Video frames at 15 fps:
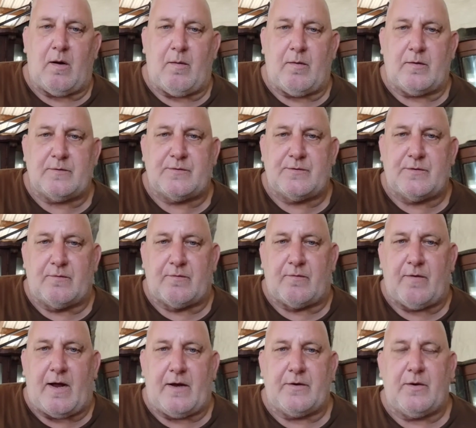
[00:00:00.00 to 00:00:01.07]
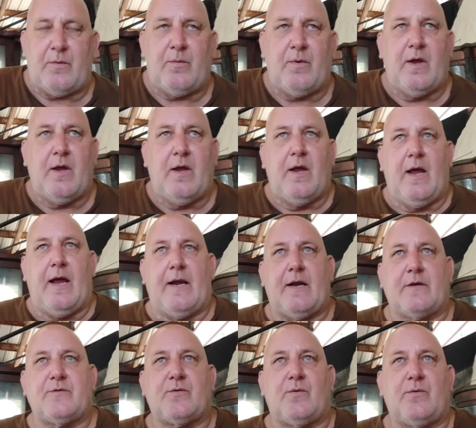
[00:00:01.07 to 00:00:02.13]
silver value, and I
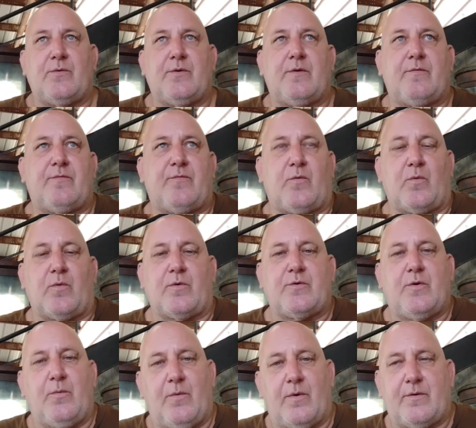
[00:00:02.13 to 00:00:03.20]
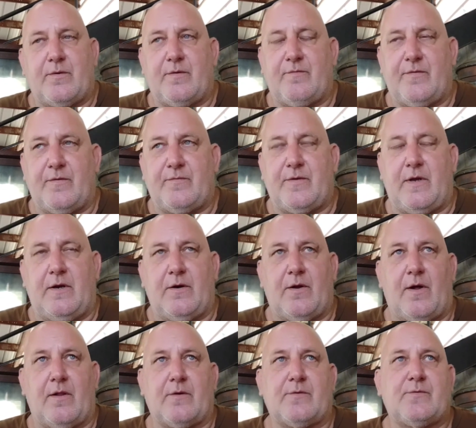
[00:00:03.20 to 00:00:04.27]
sold it for
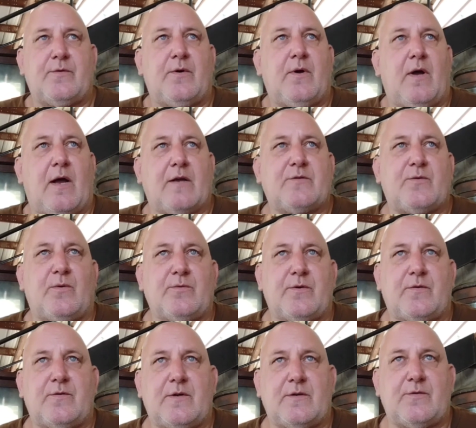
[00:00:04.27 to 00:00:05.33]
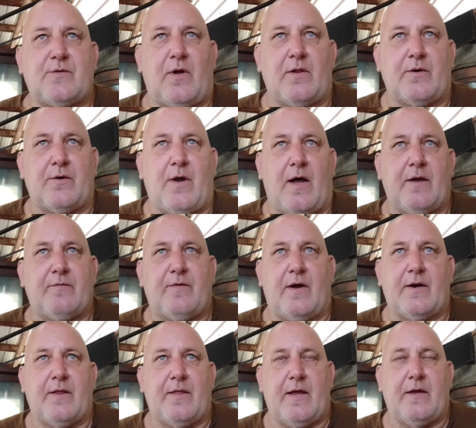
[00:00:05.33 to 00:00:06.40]
$215. I sold a $6 knife
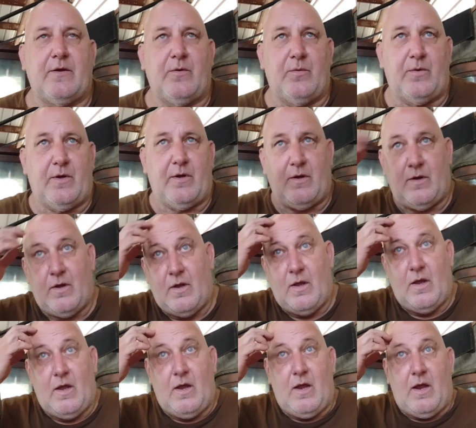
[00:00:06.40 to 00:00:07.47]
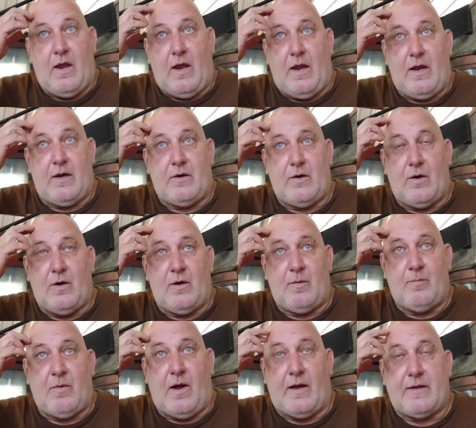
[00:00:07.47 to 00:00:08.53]
out of that unit, and
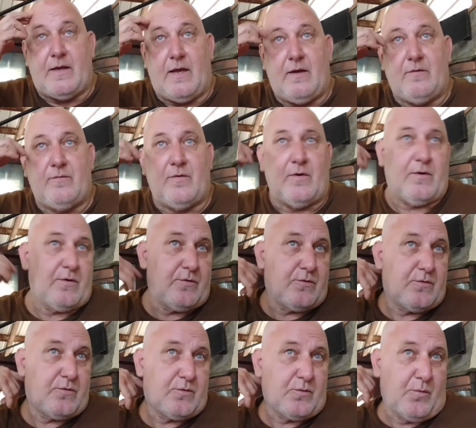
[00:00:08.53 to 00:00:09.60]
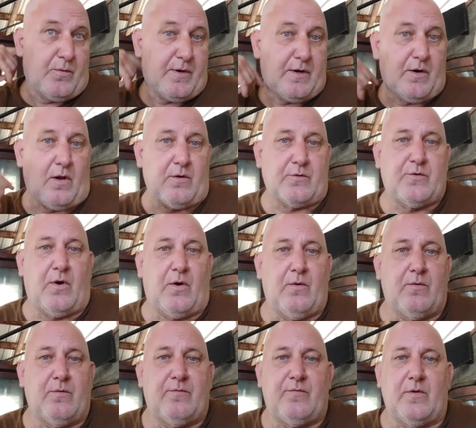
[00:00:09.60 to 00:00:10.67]
I gave a $20
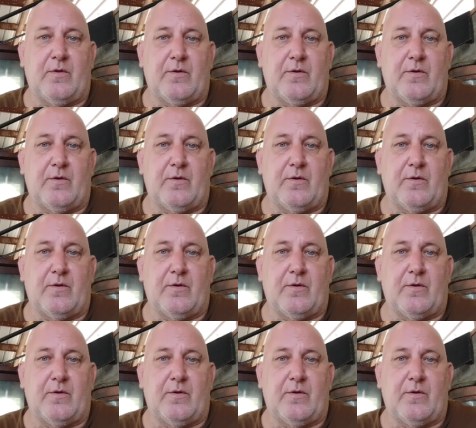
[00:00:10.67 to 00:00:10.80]
tote full of